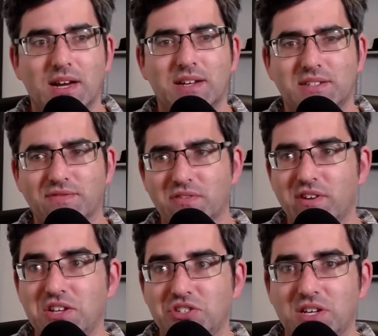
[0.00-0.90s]
a different
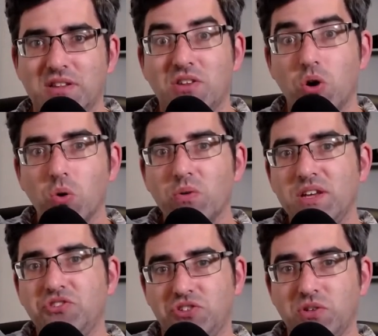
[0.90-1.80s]
religion, the
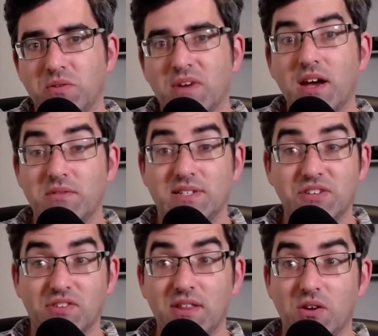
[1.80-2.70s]
only Jew in my, I was
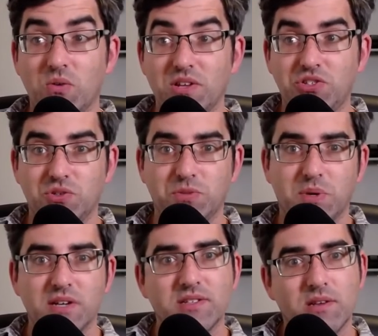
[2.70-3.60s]
literally the only Jewish
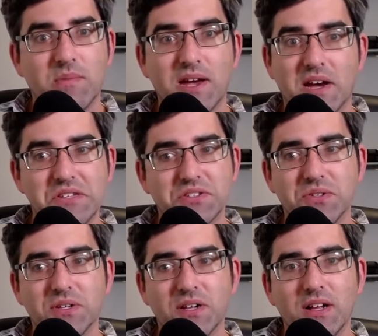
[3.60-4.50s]
person in my high
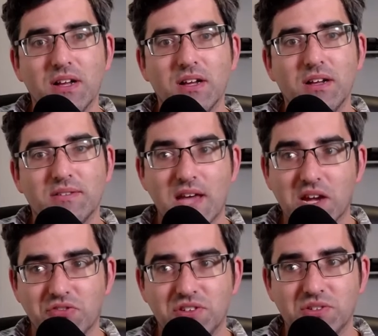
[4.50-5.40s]
school
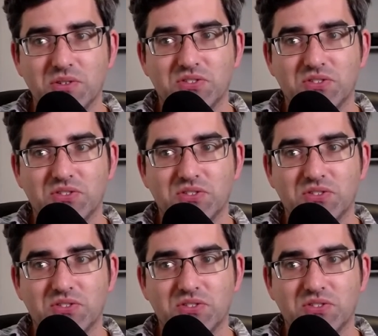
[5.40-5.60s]
secondary school.